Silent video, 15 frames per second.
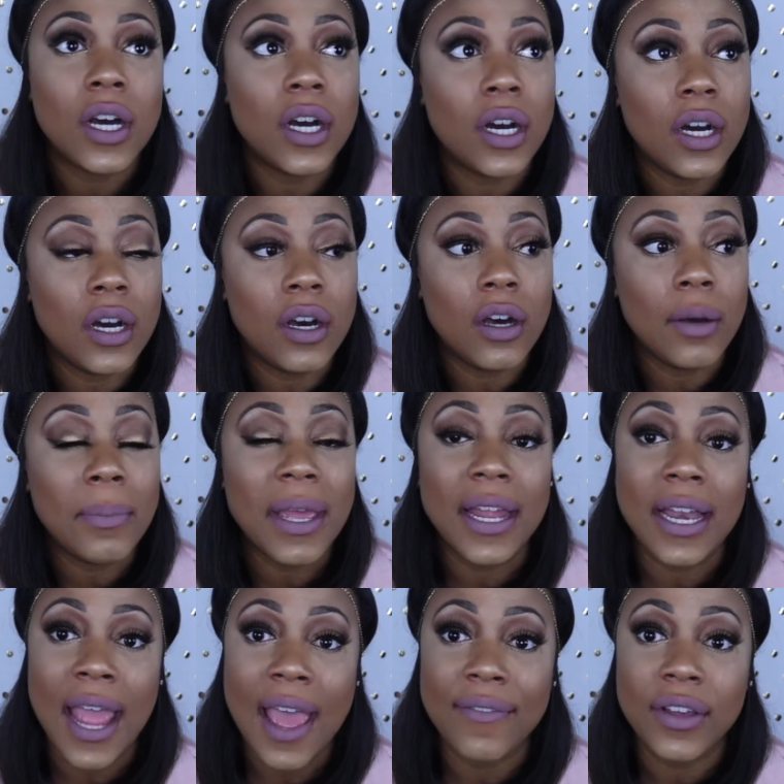
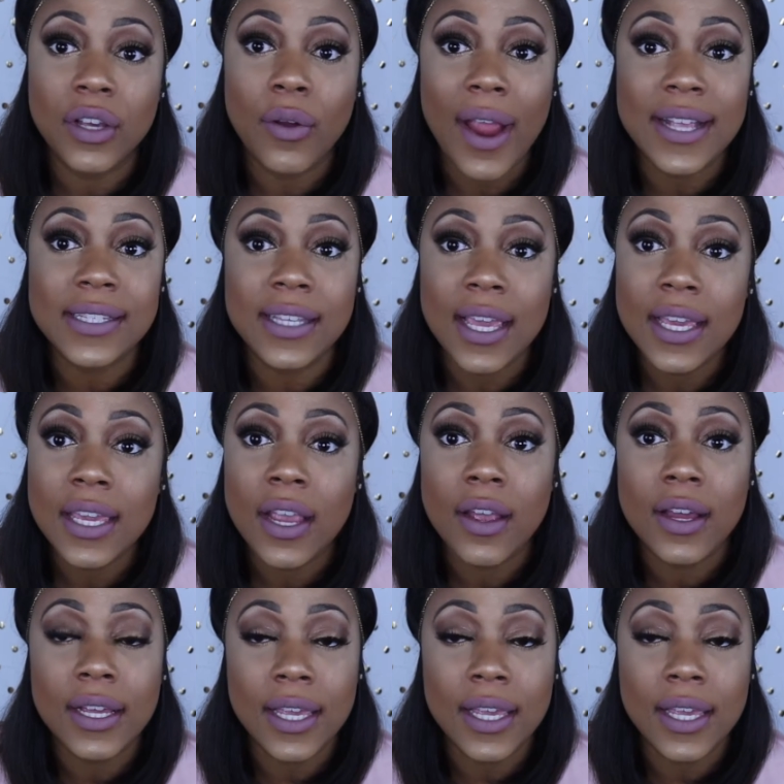and having great skincare,